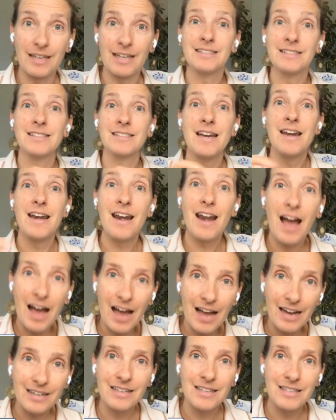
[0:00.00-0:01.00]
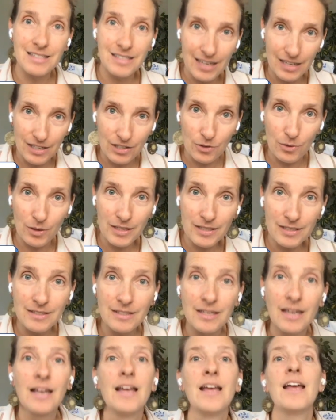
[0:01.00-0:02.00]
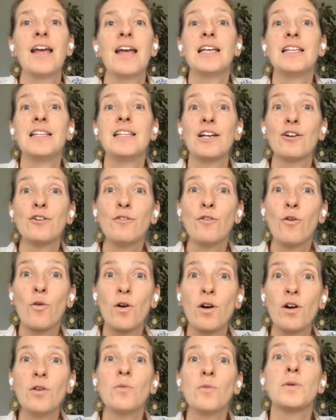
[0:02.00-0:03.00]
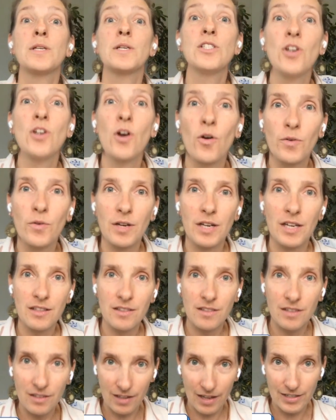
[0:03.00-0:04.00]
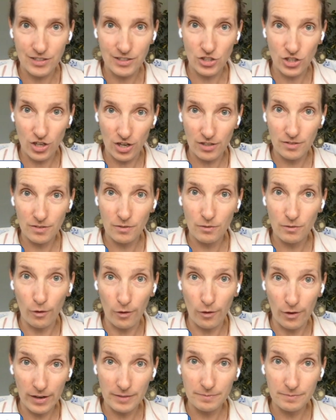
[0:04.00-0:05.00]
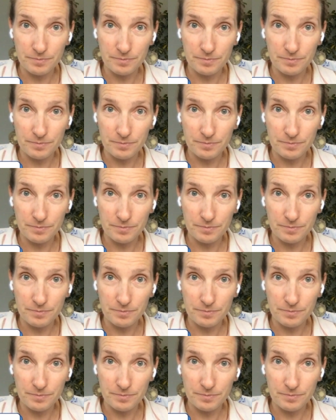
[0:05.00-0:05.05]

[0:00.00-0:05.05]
It's not continuous, and therefore we don't need the line chart for it.